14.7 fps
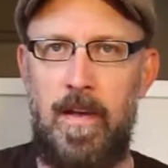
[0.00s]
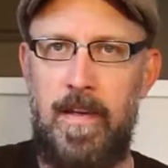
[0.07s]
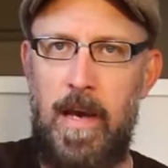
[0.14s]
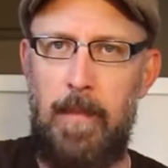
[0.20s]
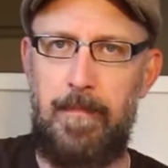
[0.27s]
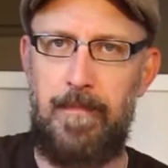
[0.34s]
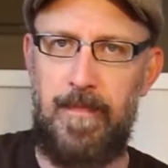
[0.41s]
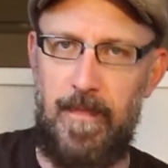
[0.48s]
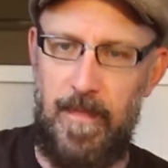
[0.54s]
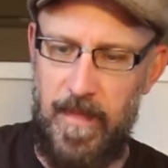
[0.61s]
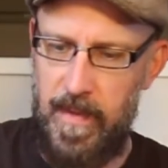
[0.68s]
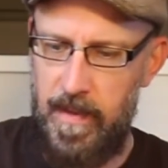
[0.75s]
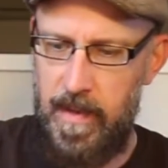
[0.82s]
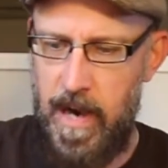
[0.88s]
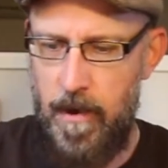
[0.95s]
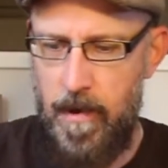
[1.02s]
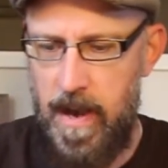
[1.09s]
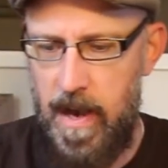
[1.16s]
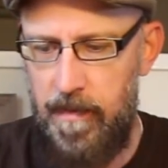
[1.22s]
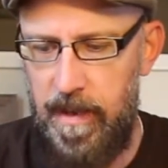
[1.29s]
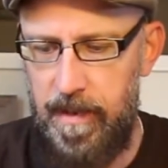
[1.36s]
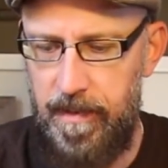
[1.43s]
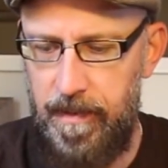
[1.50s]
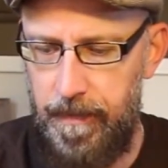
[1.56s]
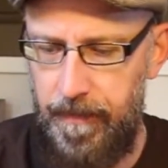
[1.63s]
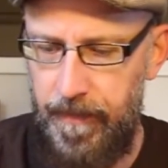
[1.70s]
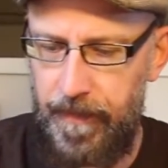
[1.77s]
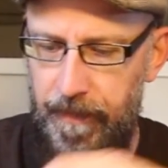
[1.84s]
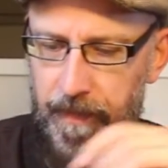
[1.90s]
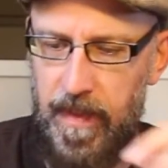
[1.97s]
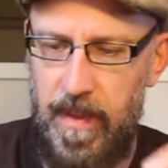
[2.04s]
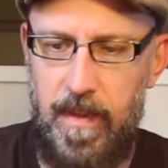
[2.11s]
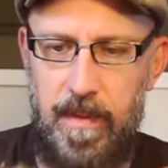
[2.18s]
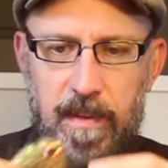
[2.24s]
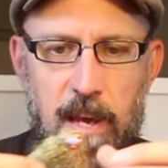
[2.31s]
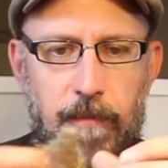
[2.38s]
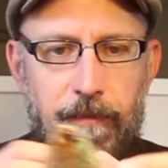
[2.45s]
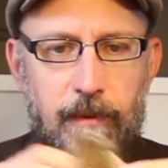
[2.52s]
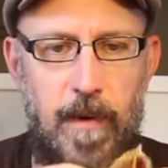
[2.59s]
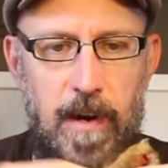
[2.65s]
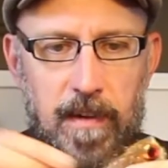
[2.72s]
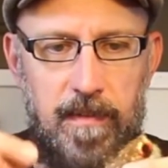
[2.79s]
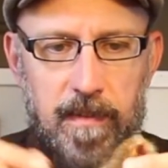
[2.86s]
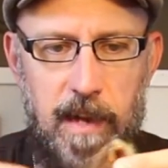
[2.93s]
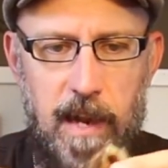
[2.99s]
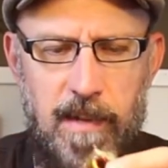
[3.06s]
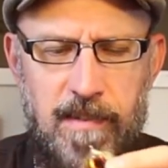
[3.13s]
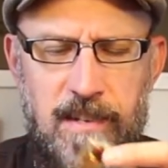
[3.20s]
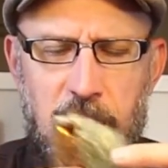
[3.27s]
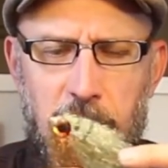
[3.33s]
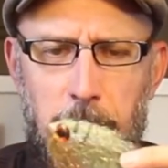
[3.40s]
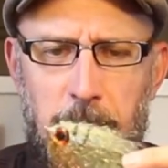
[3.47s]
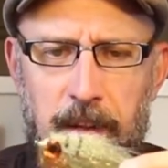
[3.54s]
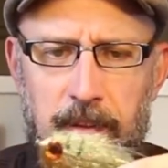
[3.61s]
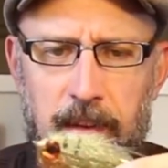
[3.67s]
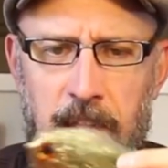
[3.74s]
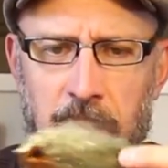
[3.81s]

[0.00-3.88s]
Yep, there you have it. Teef Grillz, ladies and gentlemen,